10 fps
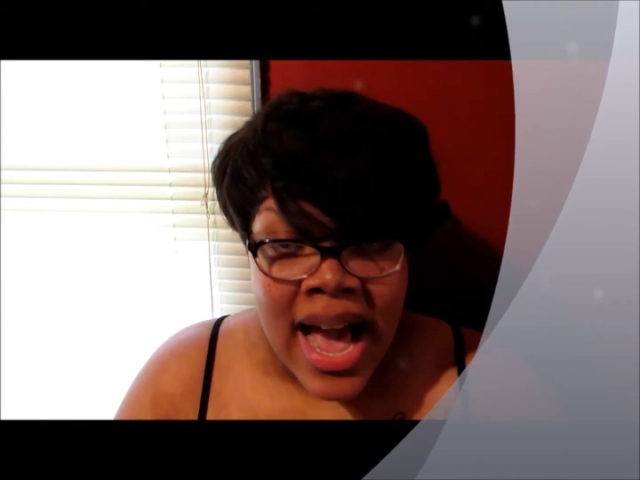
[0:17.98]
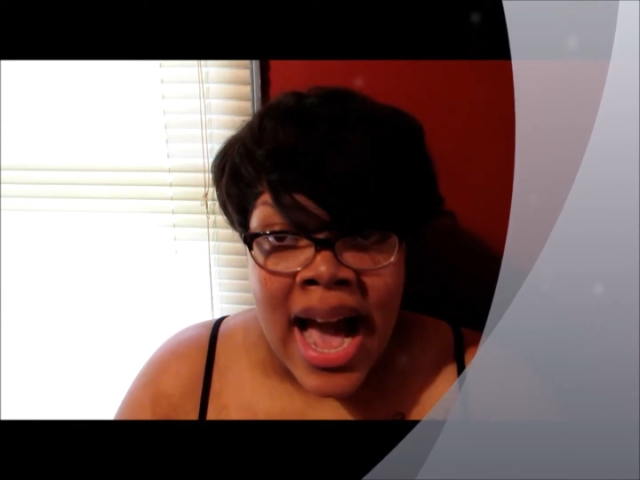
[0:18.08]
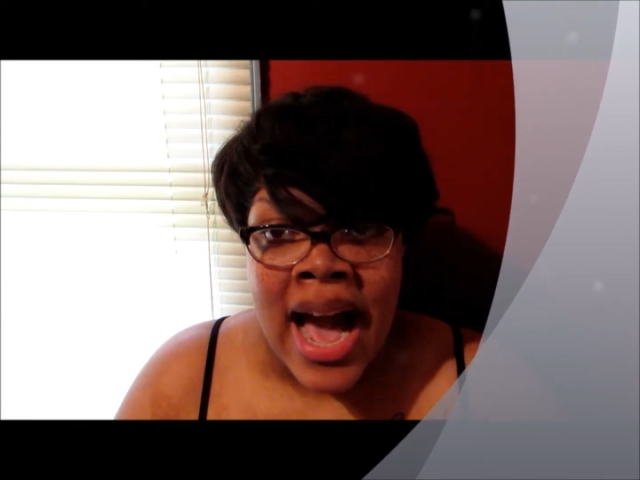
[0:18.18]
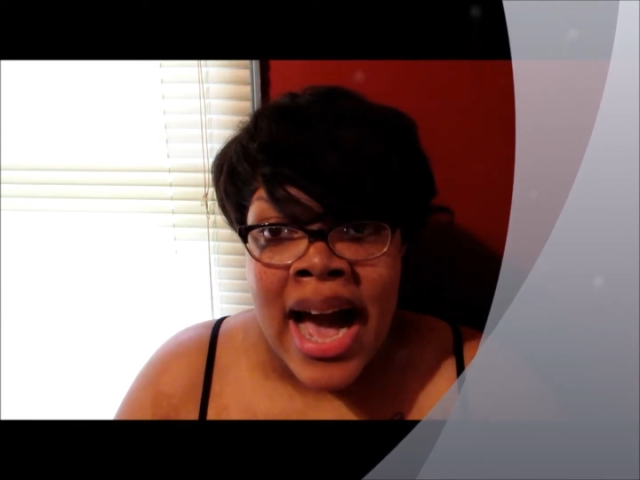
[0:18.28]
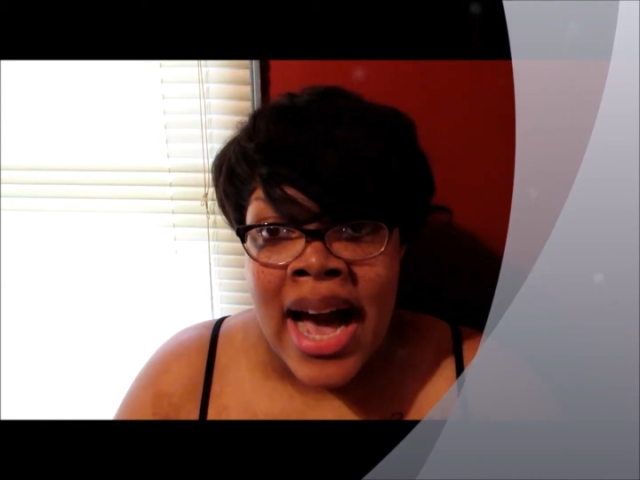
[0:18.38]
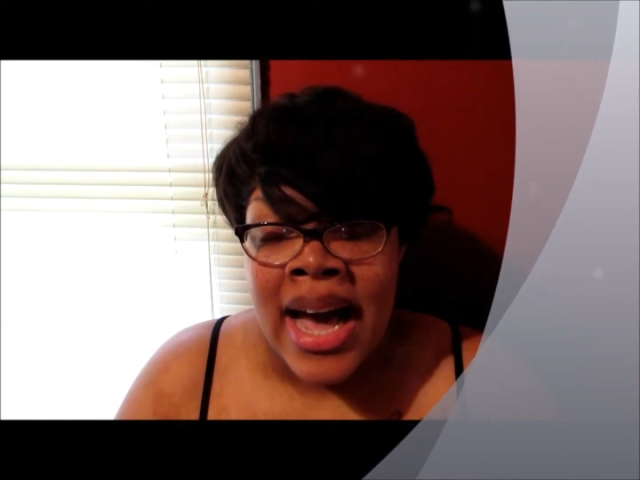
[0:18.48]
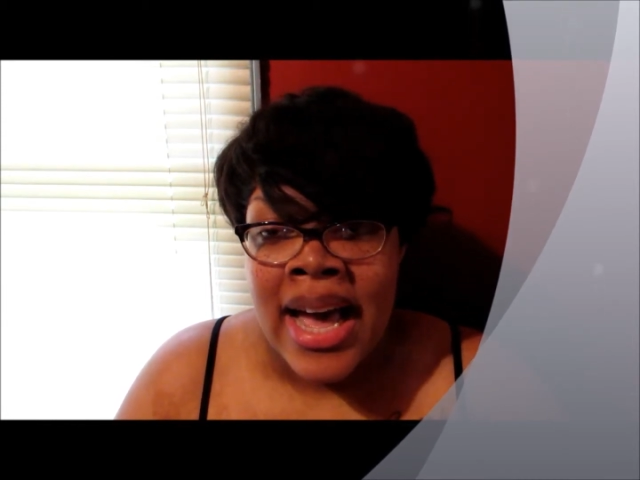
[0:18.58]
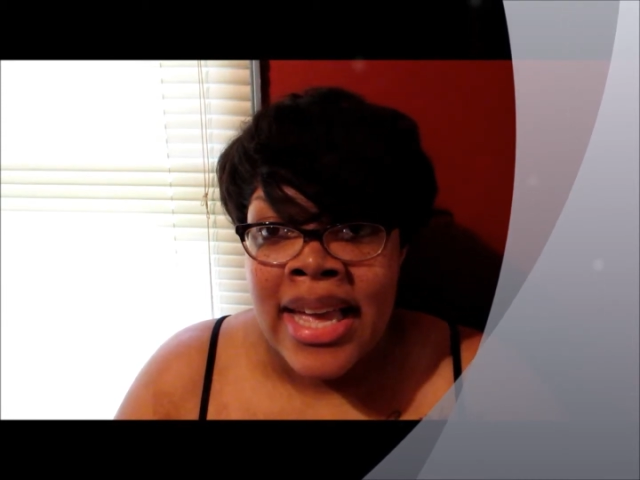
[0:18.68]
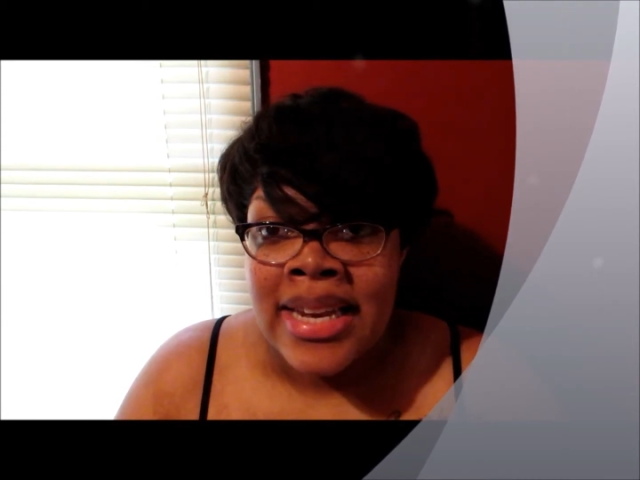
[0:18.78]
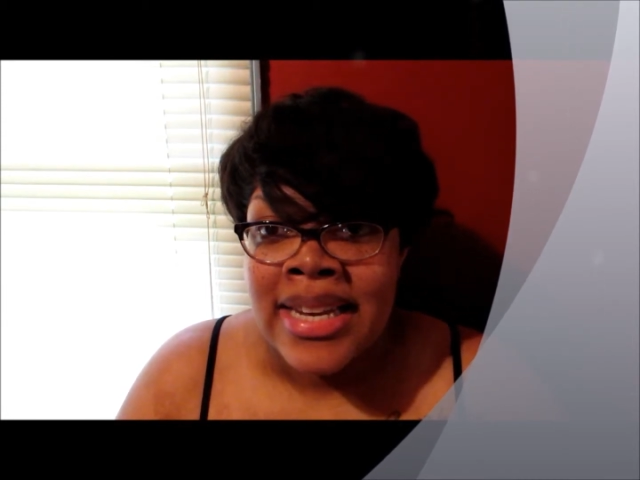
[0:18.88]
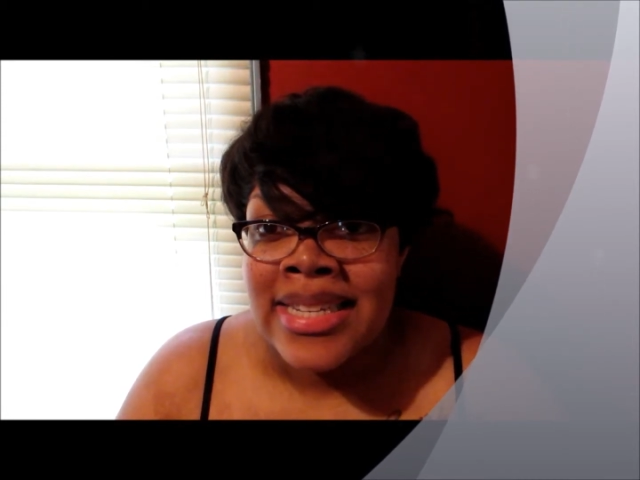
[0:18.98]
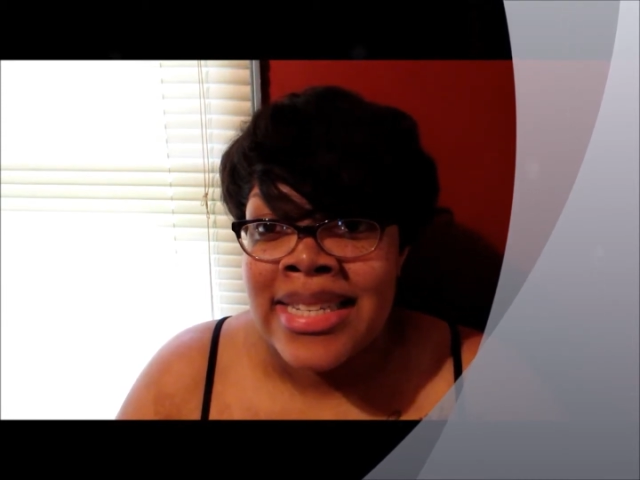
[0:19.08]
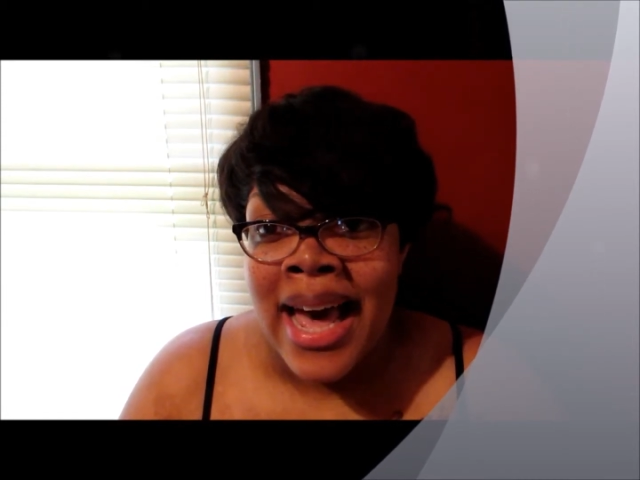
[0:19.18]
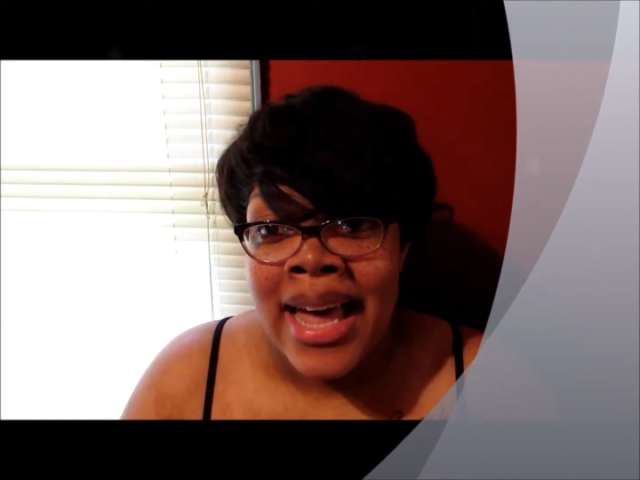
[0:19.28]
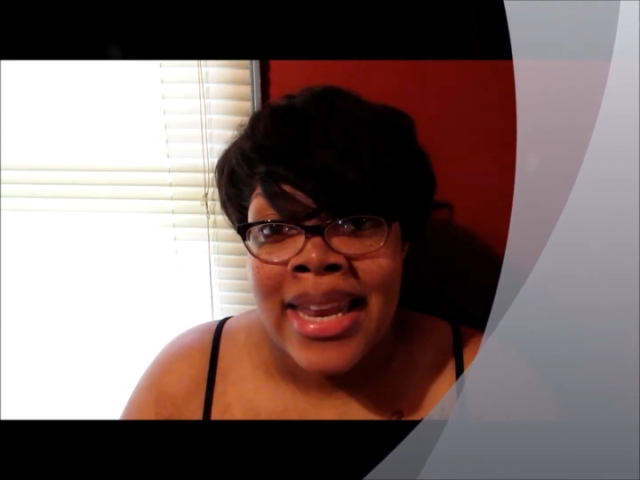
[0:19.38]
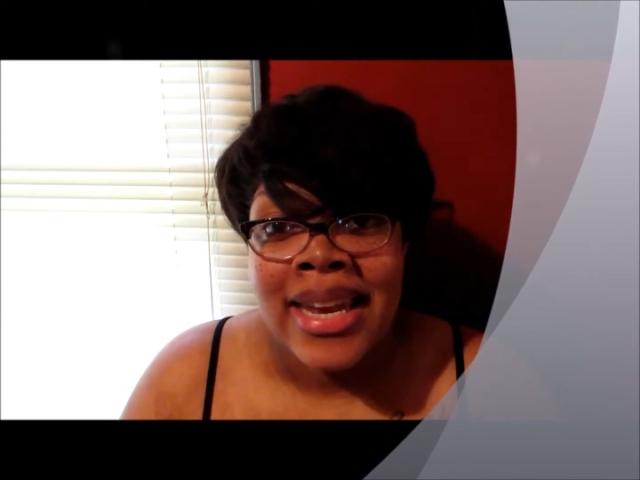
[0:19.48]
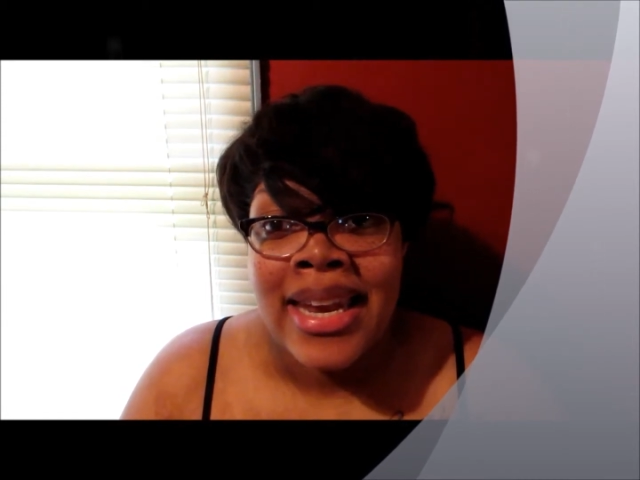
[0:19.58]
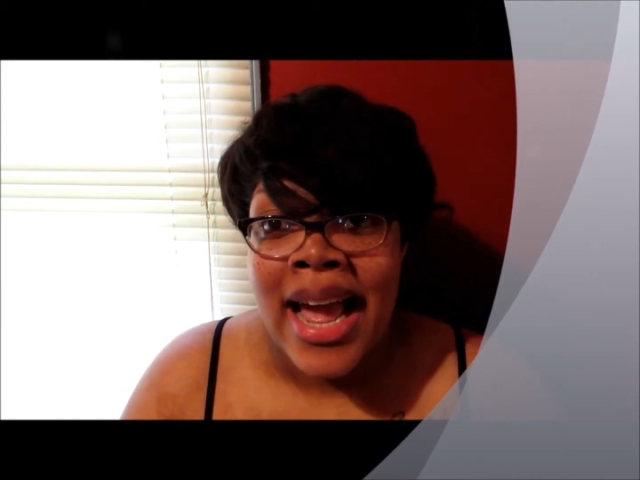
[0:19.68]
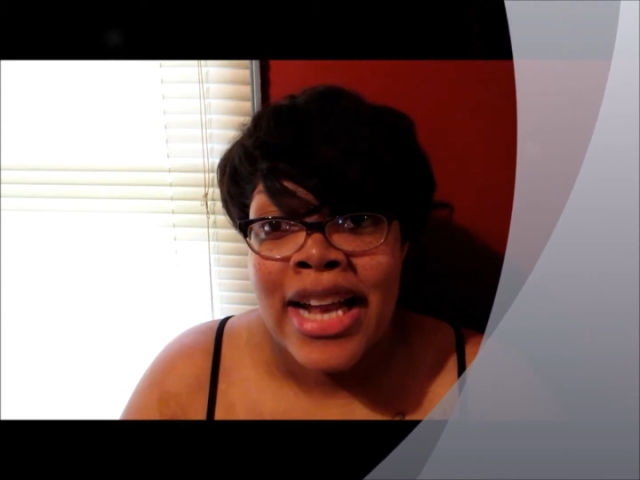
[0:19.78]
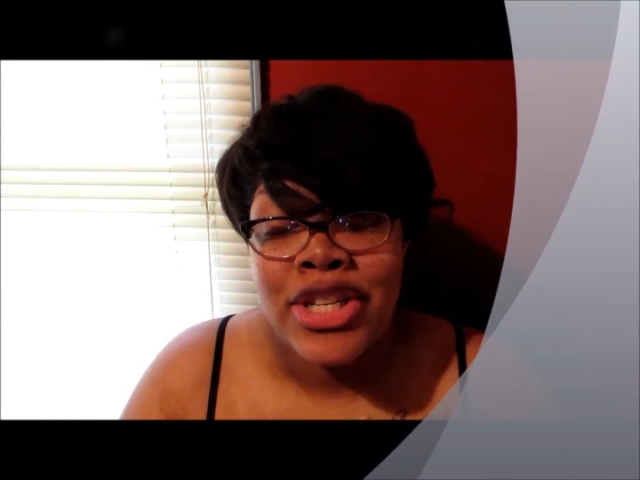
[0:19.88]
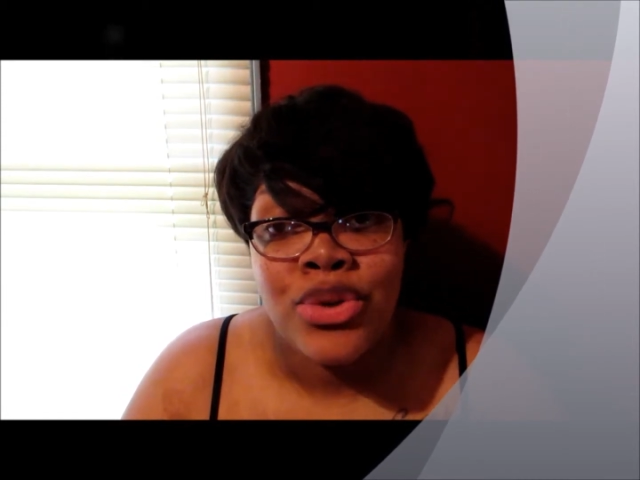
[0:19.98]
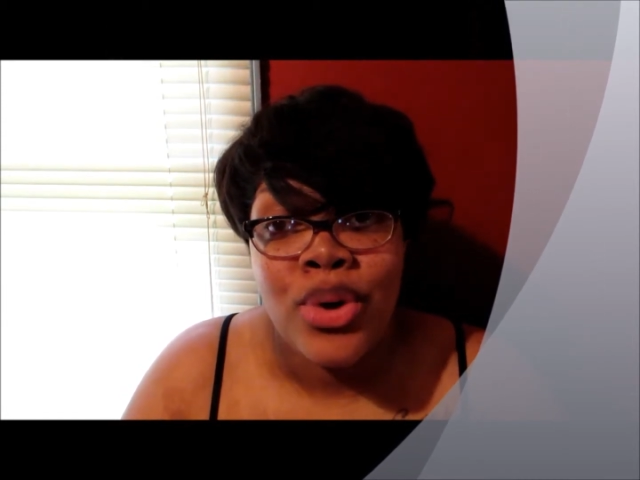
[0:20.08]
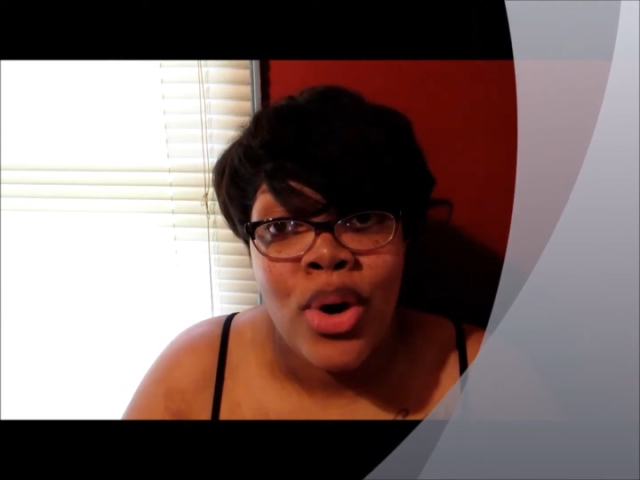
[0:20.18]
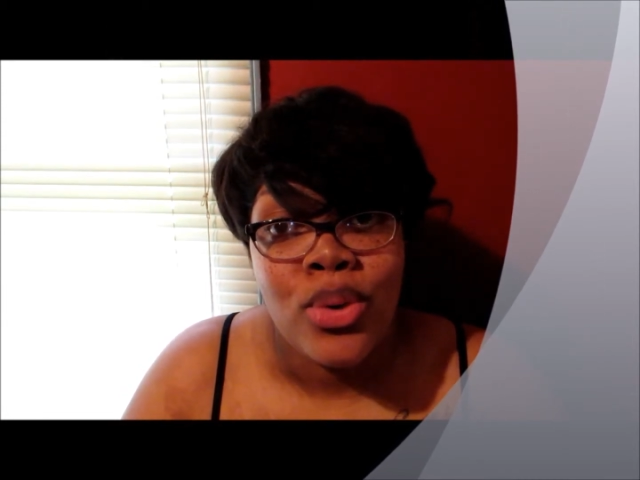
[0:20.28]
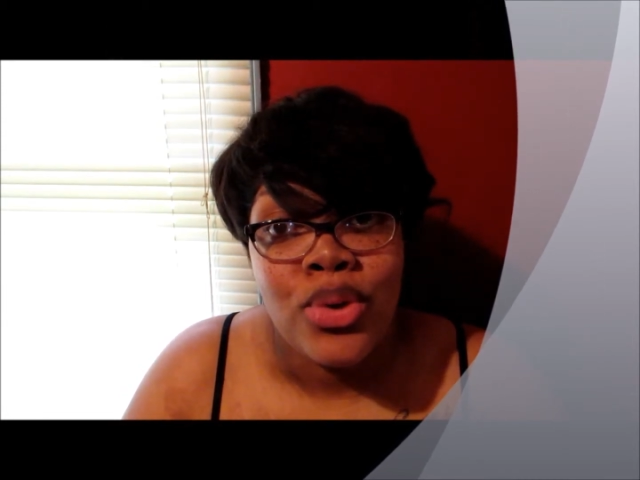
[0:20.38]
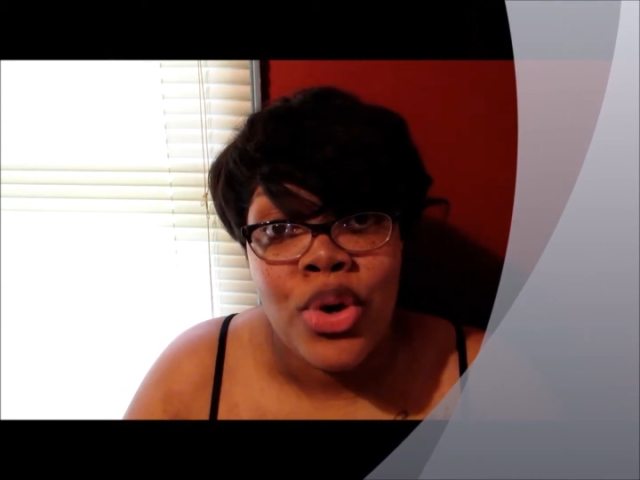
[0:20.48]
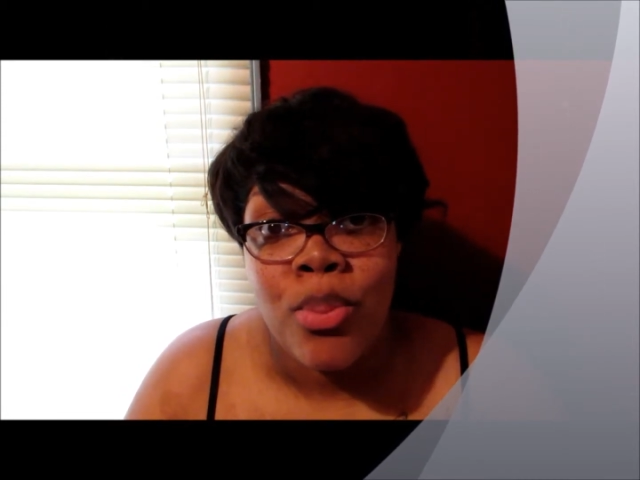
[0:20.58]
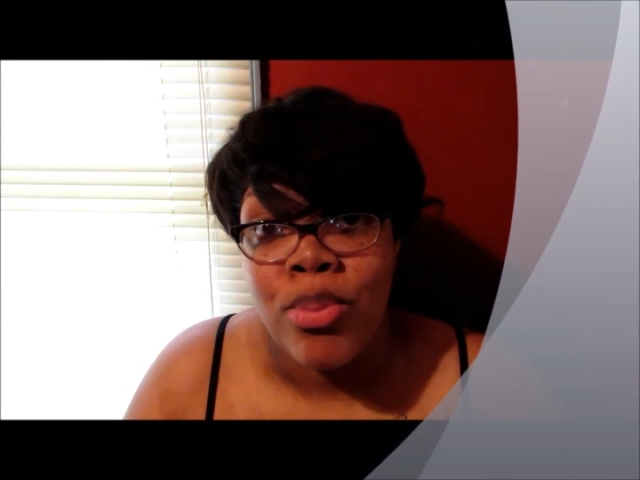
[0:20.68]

I decided not to go the